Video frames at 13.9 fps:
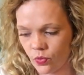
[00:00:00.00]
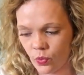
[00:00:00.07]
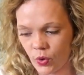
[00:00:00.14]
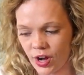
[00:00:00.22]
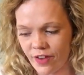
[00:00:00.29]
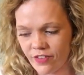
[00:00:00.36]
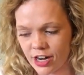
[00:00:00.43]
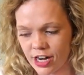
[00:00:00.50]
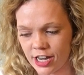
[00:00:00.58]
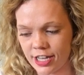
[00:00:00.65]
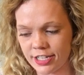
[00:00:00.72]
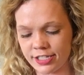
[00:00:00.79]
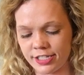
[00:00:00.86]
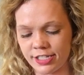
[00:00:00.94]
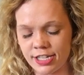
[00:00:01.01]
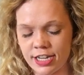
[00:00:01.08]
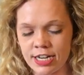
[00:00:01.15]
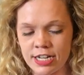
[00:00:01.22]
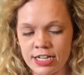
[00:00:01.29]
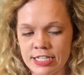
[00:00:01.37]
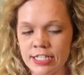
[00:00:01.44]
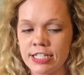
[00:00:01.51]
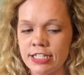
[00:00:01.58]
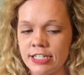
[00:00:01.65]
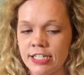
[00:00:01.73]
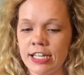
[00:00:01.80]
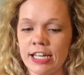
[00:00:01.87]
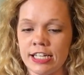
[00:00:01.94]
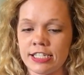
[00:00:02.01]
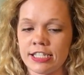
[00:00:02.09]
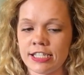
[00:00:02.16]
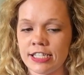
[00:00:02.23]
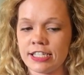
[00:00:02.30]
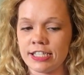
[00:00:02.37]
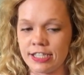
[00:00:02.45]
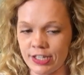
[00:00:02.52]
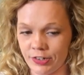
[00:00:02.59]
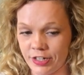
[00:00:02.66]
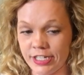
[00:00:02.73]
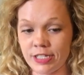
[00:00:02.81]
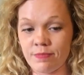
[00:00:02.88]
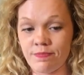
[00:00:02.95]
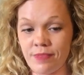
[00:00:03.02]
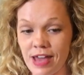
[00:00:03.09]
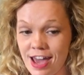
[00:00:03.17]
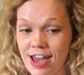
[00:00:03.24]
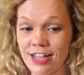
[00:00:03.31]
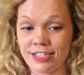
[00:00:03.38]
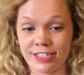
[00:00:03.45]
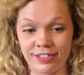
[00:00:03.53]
Whatever it is, it's the recent past.